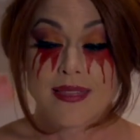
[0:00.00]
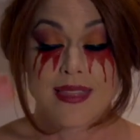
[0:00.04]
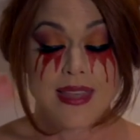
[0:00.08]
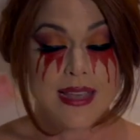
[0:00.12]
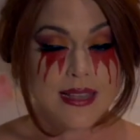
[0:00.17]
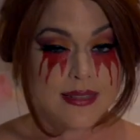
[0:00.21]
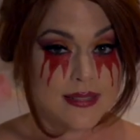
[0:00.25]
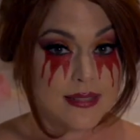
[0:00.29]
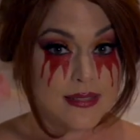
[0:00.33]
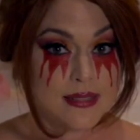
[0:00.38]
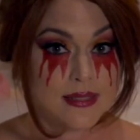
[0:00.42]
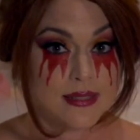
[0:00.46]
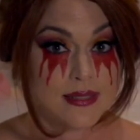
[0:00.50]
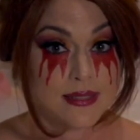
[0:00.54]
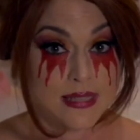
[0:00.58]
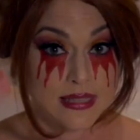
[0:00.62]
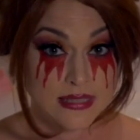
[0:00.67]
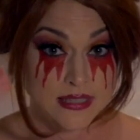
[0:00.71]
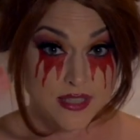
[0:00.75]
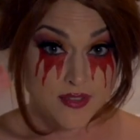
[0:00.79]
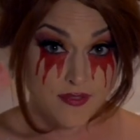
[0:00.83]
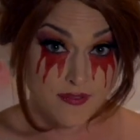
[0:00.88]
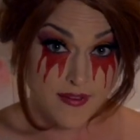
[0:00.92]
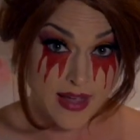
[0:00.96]
This
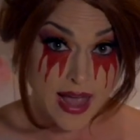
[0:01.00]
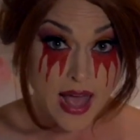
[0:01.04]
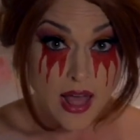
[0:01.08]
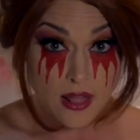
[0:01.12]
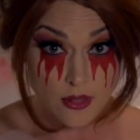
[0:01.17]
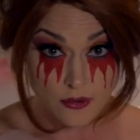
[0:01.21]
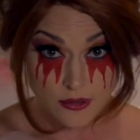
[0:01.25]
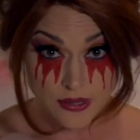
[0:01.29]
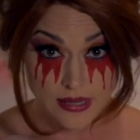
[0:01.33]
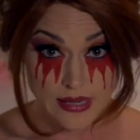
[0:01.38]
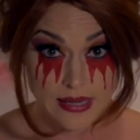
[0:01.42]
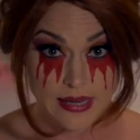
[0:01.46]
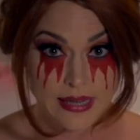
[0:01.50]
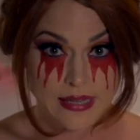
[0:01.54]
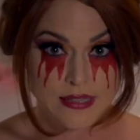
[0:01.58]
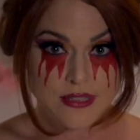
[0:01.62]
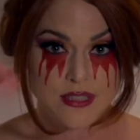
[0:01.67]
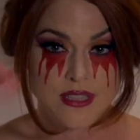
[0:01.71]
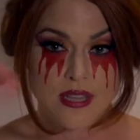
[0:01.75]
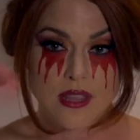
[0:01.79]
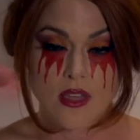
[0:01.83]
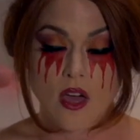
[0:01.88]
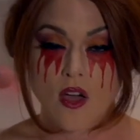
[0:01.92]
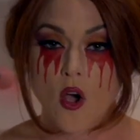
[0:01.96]
sends Valerie
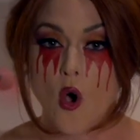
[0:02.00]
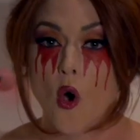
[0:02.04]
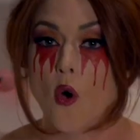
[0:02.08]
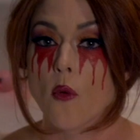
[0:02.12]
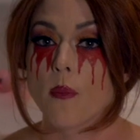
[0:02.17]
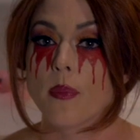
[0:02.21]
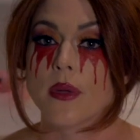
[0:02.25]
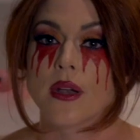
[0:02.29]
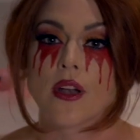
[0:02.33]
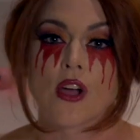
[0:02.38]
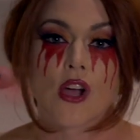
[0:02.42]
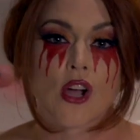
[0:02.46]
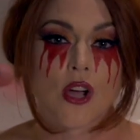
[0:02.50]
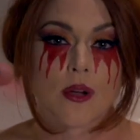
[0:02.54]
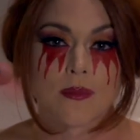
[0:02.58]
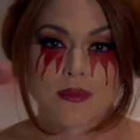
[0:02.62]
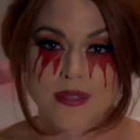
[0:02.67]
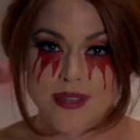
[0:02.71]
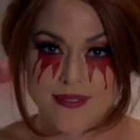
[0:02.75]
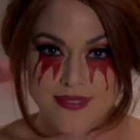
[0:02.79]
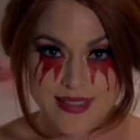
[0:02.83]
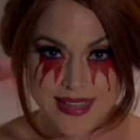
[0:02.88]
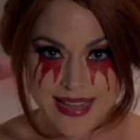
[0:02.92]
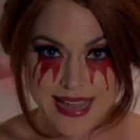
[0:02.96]
into the open
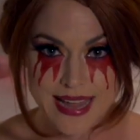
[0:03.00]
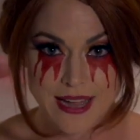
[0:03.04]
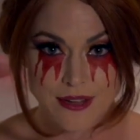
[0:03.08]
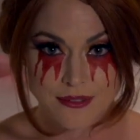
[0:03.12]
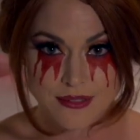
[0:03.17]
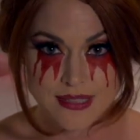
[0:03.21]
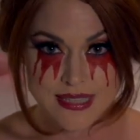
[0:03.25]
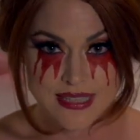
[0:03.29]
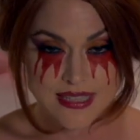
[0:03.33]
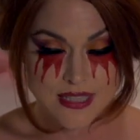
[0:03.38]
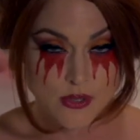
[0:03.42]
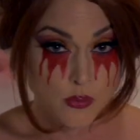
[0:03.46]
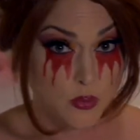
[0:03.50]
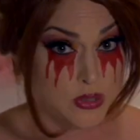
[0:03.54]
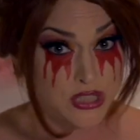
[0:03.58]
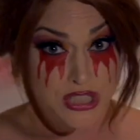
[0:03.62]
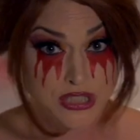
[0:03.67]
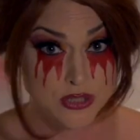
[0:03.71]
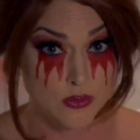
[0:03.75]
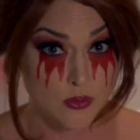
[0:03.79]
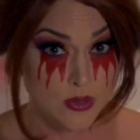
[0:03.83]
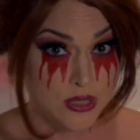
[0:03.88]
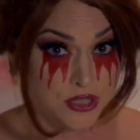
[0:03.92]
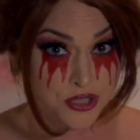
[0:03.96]
arms of the Countess,
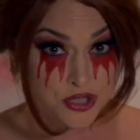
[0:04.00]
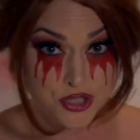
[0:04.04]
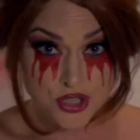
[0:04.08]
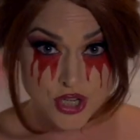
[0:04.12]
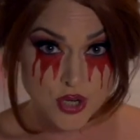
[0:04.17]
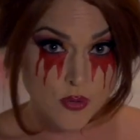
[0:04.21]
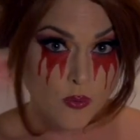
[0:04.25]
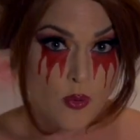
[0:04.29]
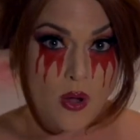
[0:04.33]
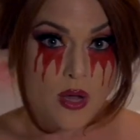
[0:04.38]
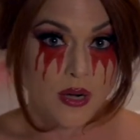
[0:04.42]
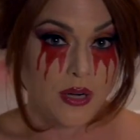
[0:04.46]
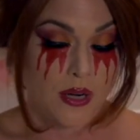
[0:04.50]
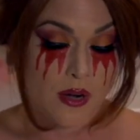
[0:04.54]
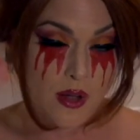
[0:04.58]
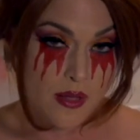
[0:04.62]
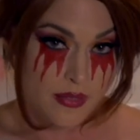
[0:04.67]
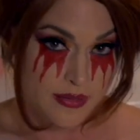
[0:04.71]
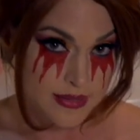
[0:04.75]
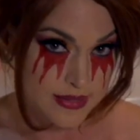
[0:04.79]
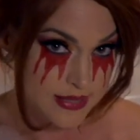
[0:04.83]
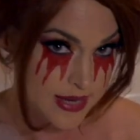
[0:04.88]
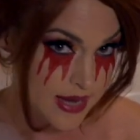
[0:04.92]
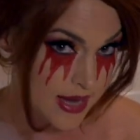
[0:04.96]
which is what she wanted
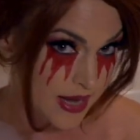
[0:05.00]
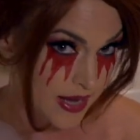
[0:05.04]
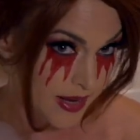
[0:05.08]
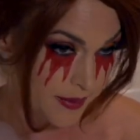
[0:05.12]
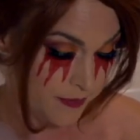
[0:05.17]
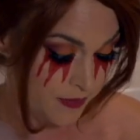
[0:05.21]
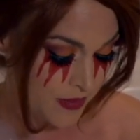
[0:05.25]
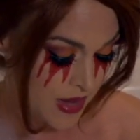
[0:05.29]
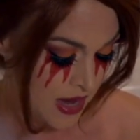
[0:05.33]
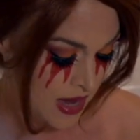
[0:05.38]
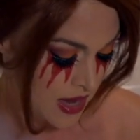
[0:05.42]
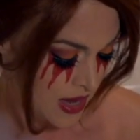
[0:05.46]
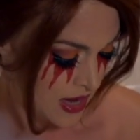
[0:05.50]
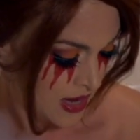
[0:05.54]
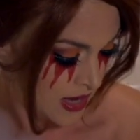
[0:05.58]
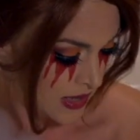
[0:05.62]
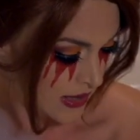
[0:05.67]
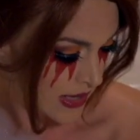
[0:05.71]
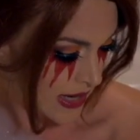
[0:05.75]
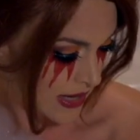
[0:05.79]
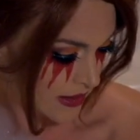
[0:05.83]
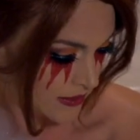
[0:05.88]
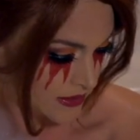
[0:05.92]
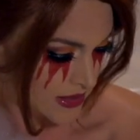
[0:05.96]
all the time.
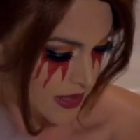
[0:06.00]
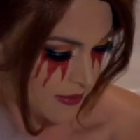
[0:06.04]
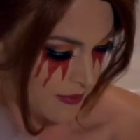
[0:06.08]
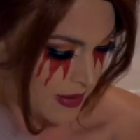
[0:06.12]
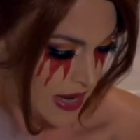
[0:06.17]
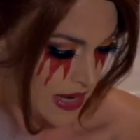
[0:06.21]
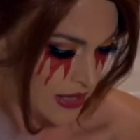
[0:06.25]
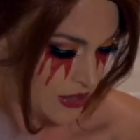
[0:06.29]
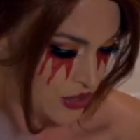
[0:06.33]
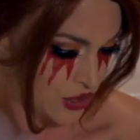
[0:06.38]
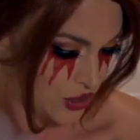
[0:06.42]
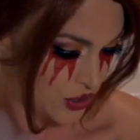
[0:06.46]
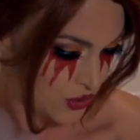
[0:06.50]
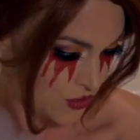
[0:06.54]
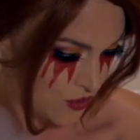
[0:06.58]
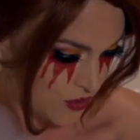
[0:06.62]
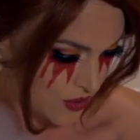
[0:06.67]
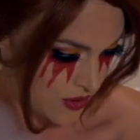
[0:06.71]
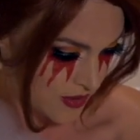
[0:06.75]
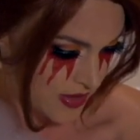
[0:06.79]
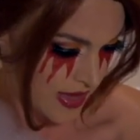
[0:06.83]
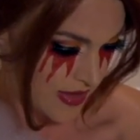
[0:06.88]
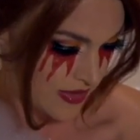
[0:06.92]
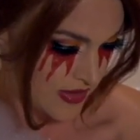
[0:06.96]
Now, to make
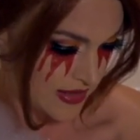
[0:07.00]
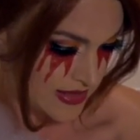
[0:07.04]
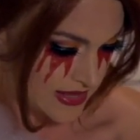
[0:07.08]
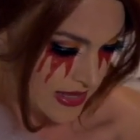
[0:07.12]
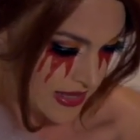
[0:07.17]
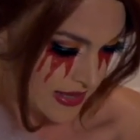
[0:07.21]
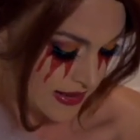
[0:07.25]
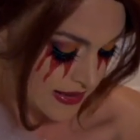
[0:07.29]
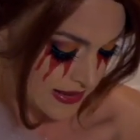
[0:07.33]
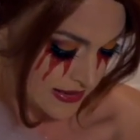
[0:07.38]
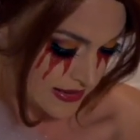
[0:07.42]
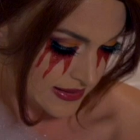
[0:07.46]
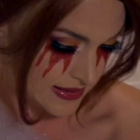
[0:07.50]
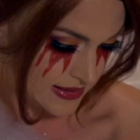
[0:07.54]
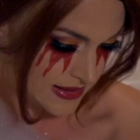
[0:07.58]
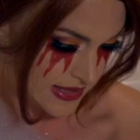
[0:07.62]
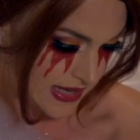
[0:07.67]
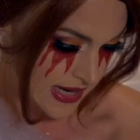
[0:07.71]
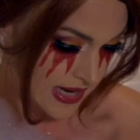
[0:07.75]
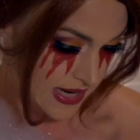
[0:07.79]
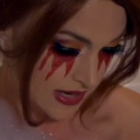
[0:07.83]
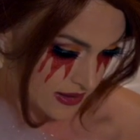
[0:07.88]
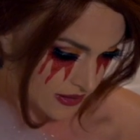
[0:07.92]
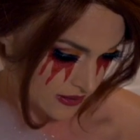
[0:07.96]
sure that the deal is
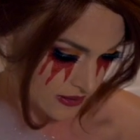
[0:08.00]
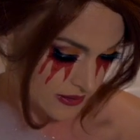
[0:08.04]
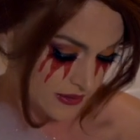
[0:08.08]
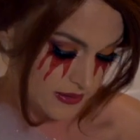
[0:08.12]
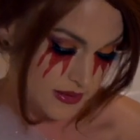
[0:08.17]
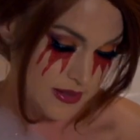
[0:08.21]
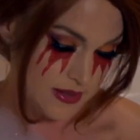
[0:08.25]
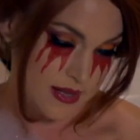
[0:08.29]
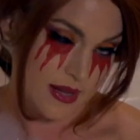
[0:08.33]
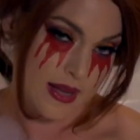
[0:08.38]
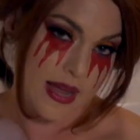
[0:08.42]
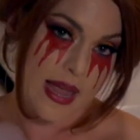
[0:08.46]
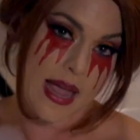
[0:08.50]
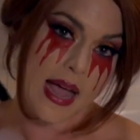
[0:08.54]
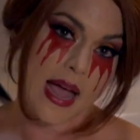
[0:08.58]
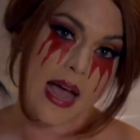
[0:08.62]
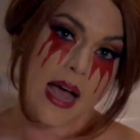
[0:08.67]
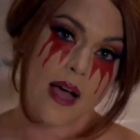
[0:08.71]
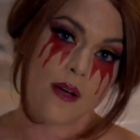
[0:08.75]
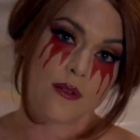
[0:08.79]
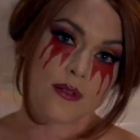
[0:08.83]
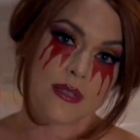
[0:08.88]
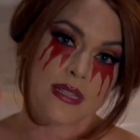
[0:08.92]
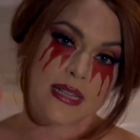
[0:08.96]
sealed, the
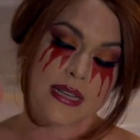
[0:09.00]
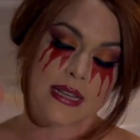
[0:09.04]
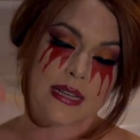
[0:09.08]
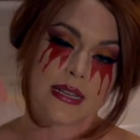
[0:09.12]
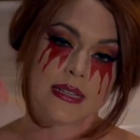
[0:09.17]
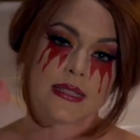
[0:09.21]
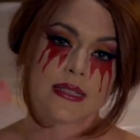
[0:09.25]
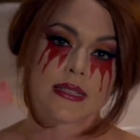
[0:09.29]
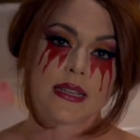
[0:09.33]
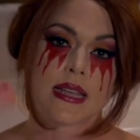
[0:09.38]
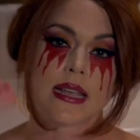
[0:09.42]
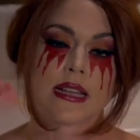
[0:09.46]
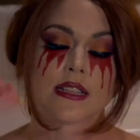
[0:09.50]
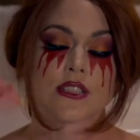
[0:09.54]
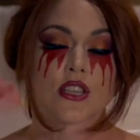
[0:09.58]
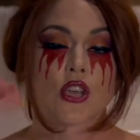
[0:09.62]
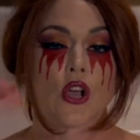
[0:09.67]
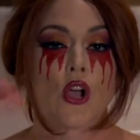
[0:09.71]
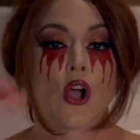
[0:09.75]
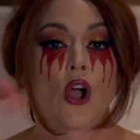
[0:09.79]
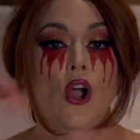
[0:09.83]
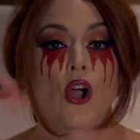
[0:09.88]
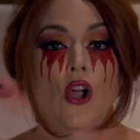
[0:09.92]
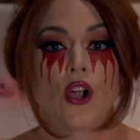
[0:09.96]
Countess gets
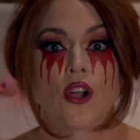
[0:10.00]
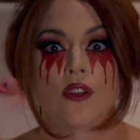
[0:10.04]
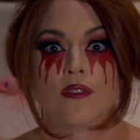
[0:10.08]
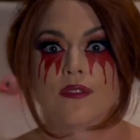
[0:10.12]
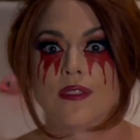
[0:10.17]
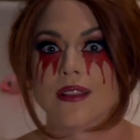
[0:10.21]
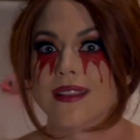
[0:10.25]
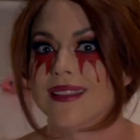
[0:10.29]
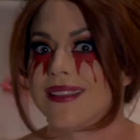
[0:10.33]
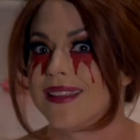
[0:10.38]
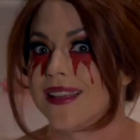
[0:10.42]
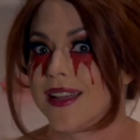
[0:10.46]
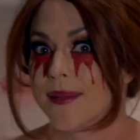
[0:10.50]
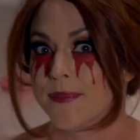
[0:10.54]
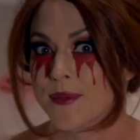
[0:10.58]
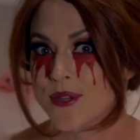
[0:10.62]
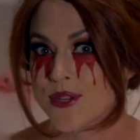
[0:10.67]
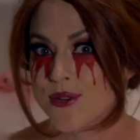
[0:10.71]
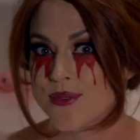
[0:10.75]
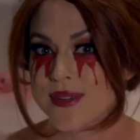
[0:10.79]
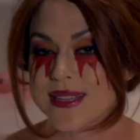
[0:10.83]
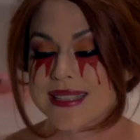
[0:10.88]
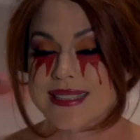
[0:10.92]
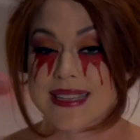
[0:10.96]
her
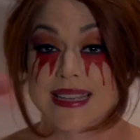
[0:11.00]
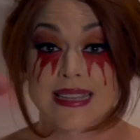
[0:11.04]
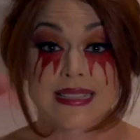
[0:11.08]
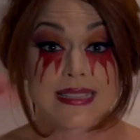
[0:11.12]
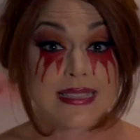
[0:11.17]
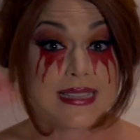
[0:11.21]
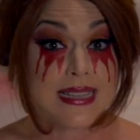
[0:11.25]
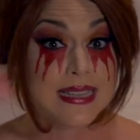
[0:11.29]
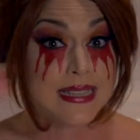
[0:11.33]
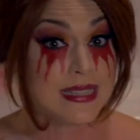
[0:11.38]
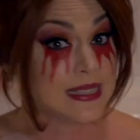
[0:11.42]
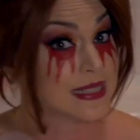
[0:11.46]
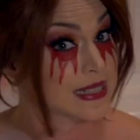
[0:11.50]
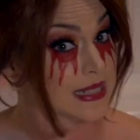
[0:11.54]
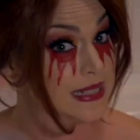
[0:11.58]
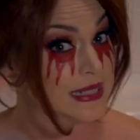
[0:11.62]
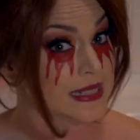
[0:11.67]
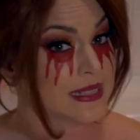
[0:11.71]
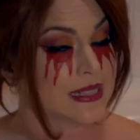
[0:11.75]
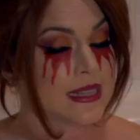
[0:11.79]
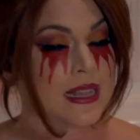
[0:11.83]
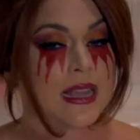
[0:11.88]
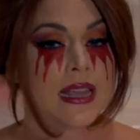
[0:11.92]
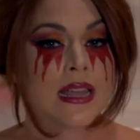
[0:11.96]
voluptuous
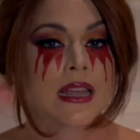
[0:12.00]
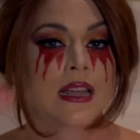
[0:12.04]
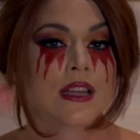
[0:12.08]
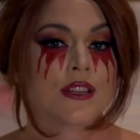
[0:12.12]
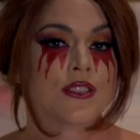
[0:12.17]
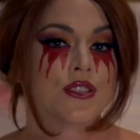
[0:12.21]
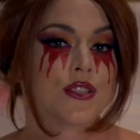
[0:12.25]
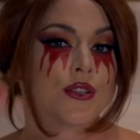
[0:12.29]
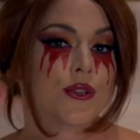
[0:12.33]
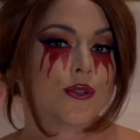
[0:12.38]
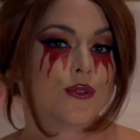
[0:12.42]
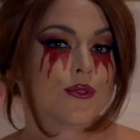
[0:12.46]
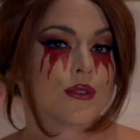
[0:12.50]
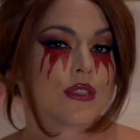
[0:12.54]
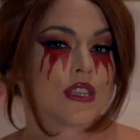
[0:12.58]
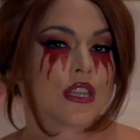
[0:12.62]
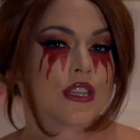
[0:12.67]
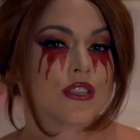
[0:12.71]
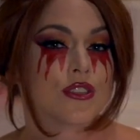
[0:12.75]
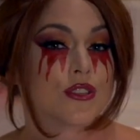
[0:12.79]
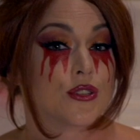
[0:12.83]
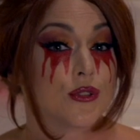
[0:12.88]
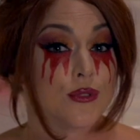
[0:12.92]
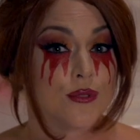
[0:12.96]
assistant to
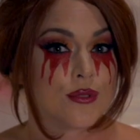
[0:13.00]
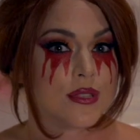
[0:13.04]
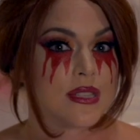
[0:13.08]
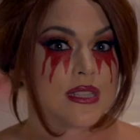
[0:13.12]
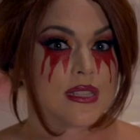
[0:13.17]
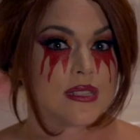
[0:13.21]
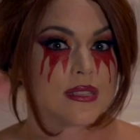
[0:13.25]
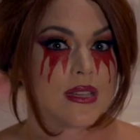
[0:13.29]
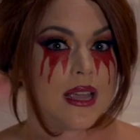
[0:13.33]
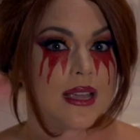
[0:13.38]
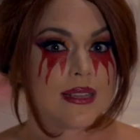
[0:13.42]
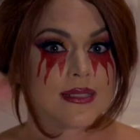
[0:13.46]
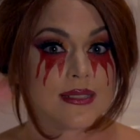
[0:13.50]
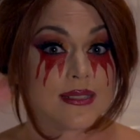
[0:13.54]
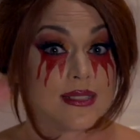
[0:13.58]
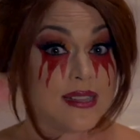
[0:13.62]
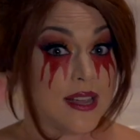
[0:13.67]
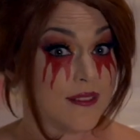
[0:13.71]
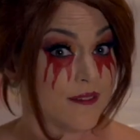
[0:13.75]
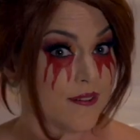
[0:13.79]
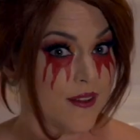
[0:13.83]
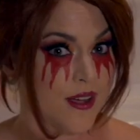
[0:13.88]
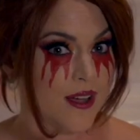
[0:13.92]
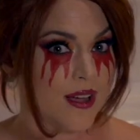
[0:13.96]
seduce
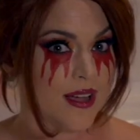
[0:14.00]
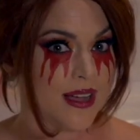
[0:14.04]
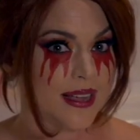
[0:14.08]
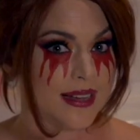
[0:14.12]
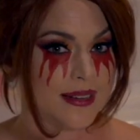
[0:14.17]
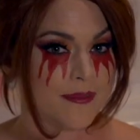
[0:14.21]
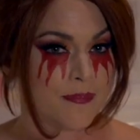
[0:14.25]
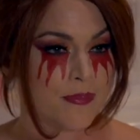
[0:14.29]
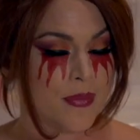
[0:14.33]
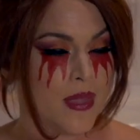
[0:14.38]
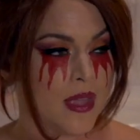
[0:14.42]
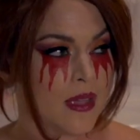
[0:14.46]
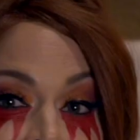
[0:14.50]
Stefan.